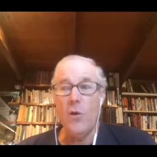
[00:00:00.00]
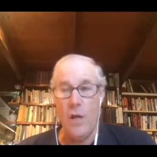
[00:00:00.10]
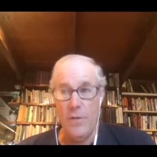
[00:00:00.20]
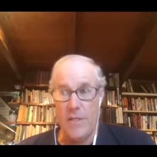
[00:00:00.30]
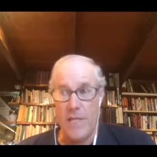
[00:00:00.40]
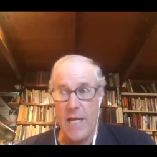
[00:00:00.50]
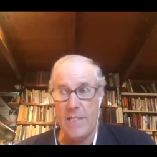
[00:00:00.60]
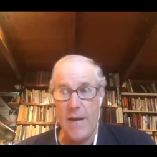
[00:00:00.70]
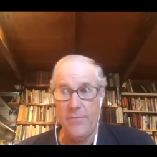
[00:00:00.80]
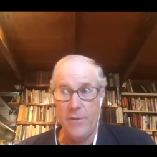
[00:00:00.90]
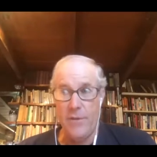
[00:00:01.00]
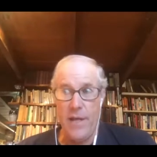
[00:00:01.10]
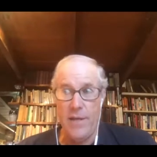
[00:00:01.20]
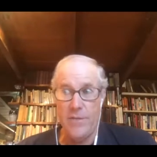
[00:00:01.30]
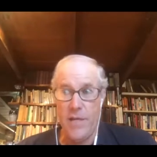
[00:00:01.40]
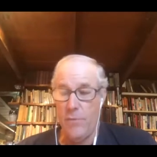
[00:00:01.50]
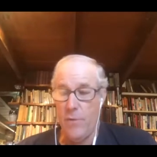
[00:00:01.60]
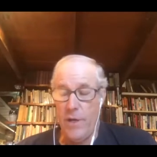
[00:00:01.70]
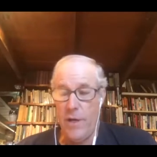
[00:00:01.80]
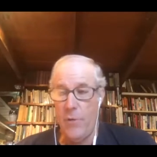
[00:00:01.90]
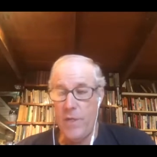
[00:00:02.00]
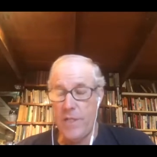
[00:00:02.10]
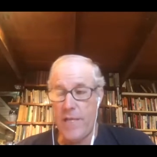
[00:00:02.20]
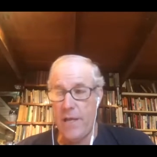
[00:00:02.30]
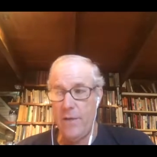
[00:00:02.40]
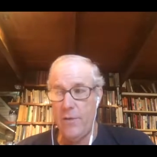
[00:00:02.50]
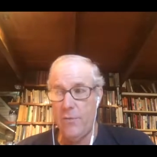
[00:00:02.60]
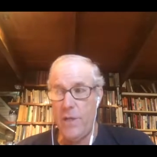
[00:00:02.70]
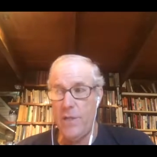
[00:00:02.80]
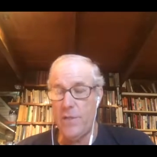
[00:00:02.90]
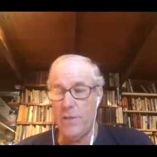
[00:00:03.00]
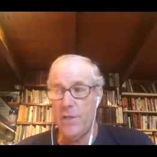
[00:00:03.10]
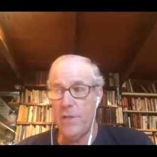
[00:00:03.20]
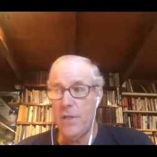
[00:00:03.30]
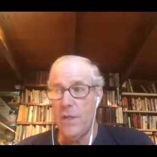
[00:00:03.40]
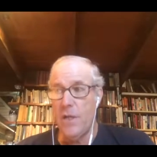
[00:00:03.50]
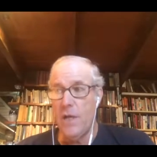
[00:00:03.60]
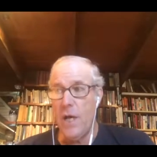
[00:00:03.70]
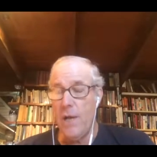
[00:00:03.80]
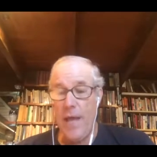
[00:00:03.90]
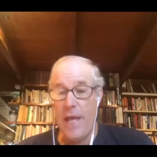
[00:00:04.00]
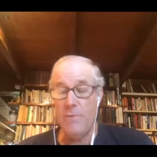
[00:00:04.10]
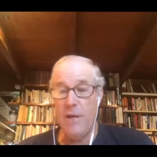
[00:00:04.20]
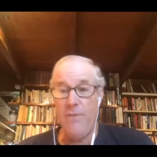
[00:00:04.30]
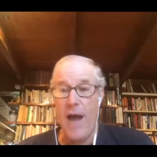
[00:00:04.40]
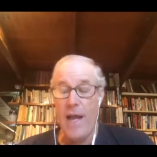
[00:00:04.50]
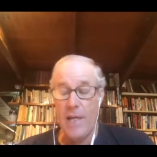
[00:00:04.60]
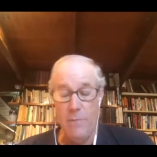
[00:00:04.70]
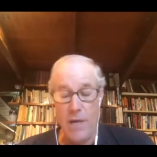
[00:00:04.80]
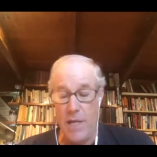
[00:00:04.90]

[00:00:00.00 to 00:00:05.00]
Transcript: all these guys after they said well you know we just can't do the research uh, they asked me if i had the money